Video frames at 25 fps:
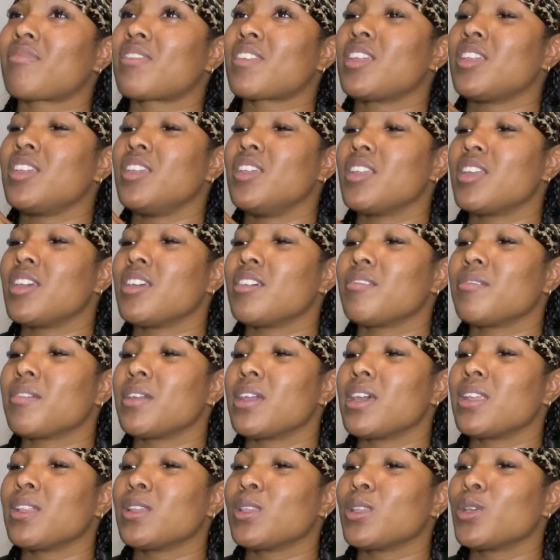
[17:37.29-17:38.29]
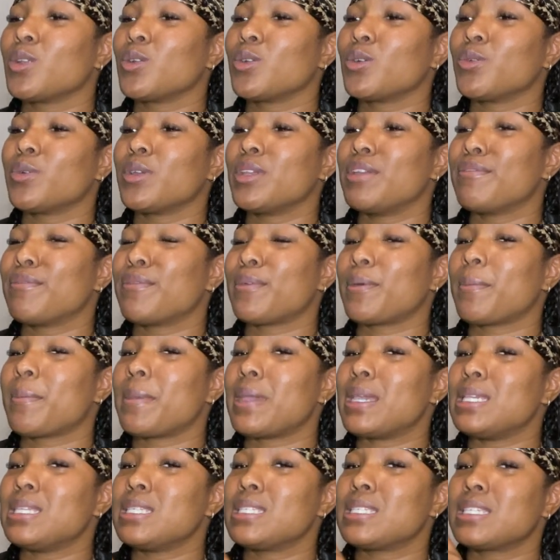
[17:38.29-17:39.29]
you know, got a little
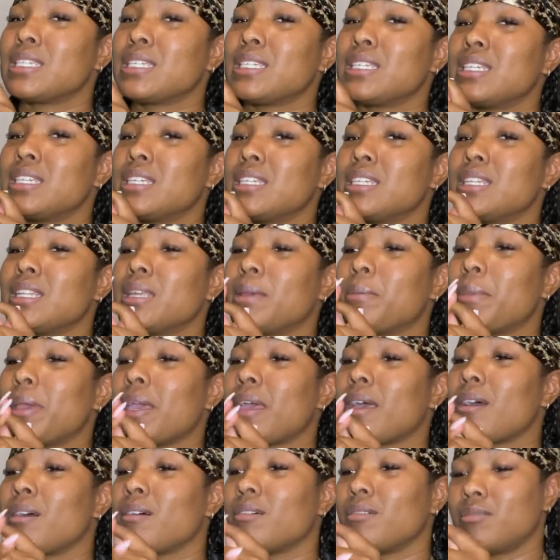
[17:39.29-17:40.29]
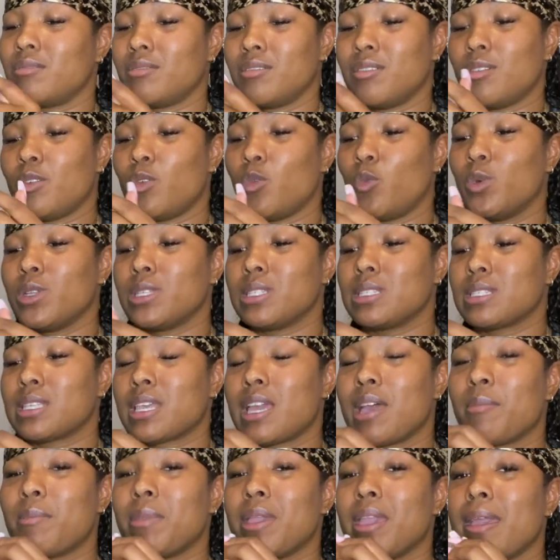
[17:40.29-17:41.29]
information about what's
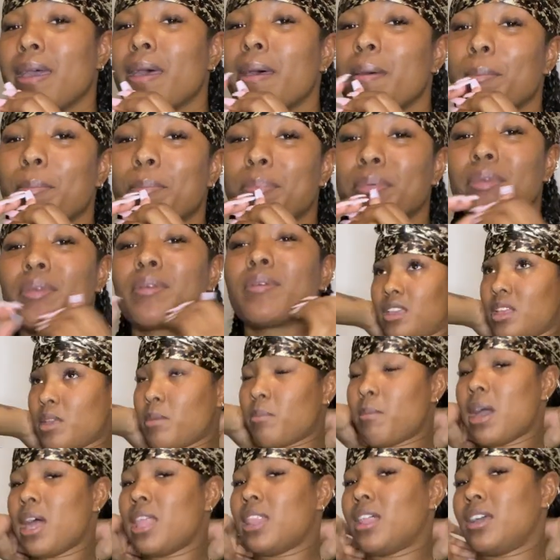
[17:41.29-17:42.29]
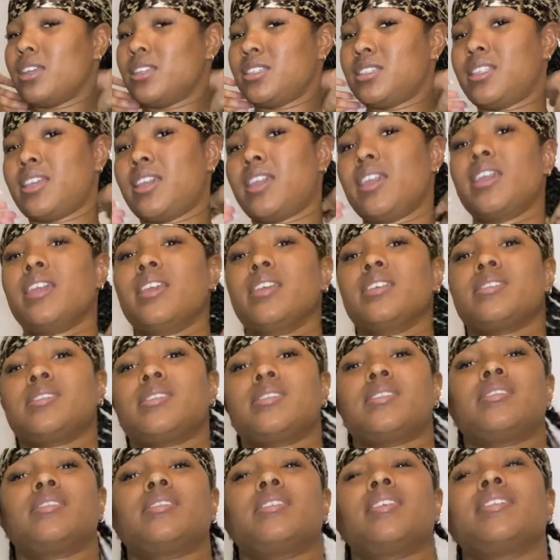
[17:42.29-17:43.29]
coming up. My launch day is
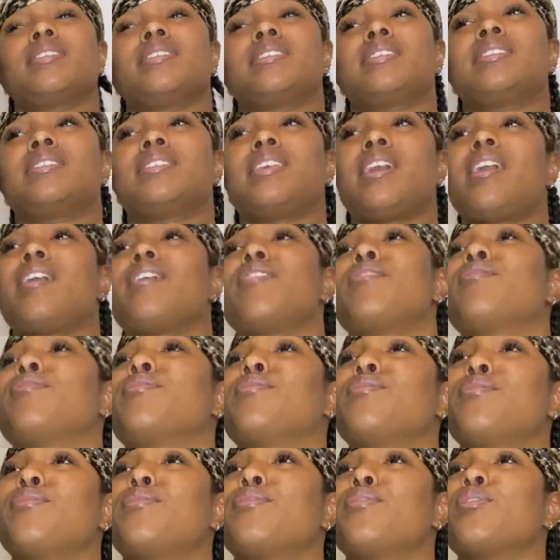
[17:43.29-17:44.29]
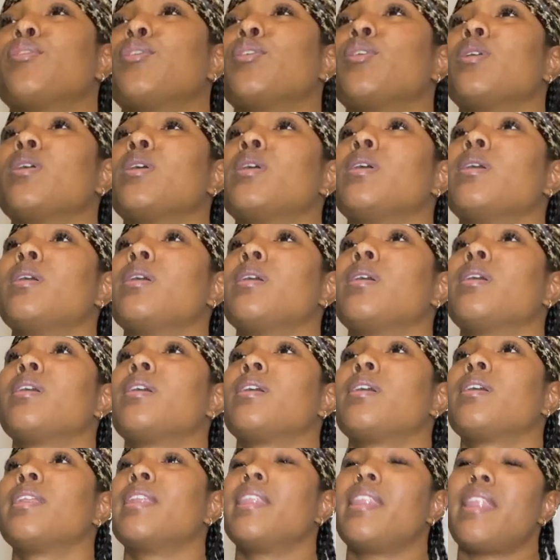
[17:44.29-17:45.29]
set for
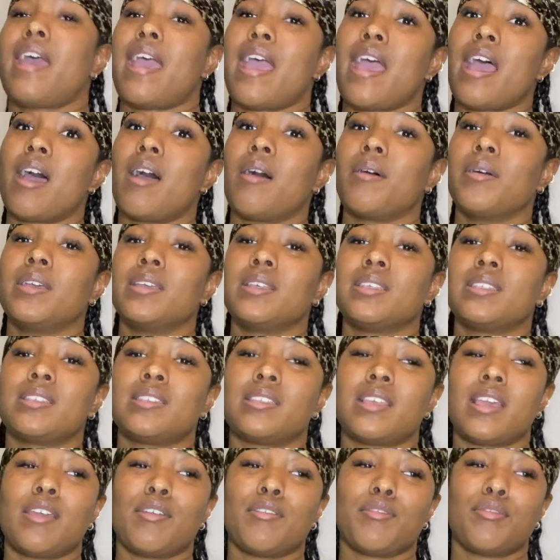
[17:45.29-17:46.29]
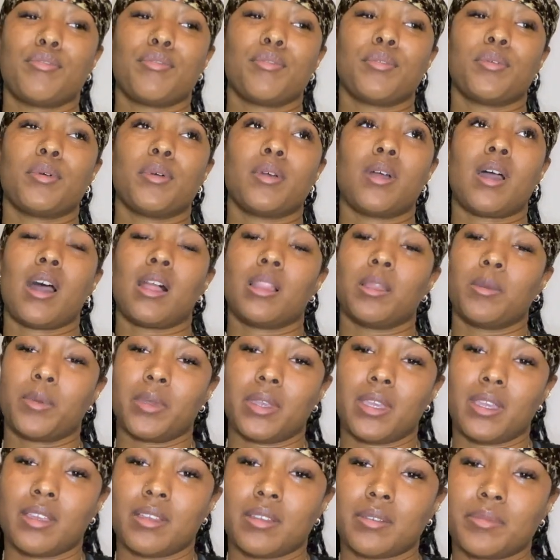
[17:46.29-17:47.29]
now, is set for
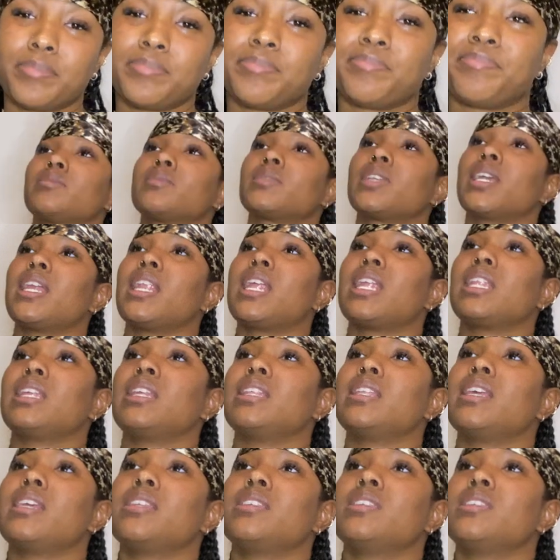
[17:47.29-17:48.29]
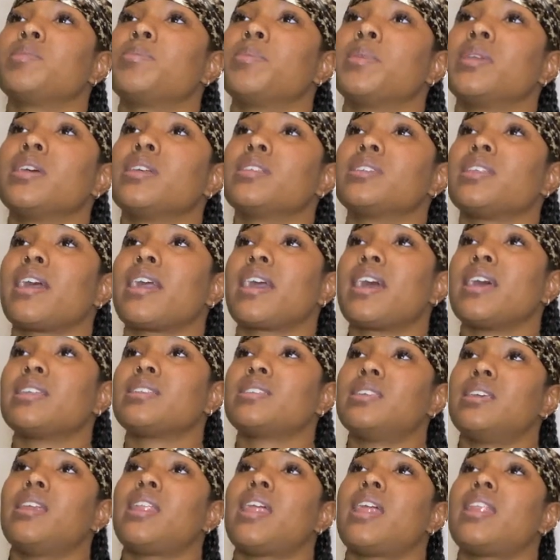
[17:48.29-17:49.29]
Halloween, and I did that just because, like I
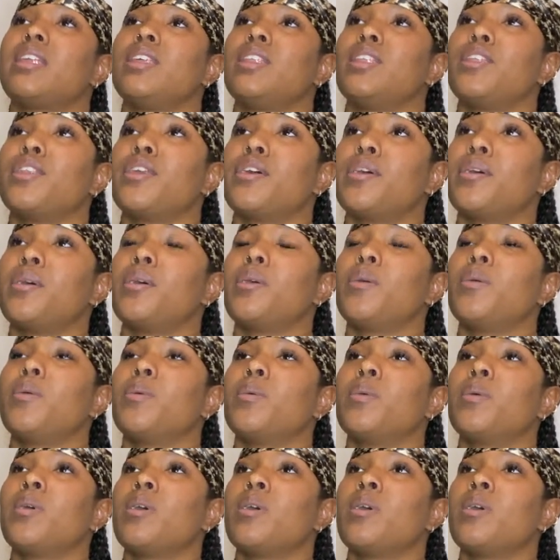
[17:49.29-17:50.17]
said, I didn't know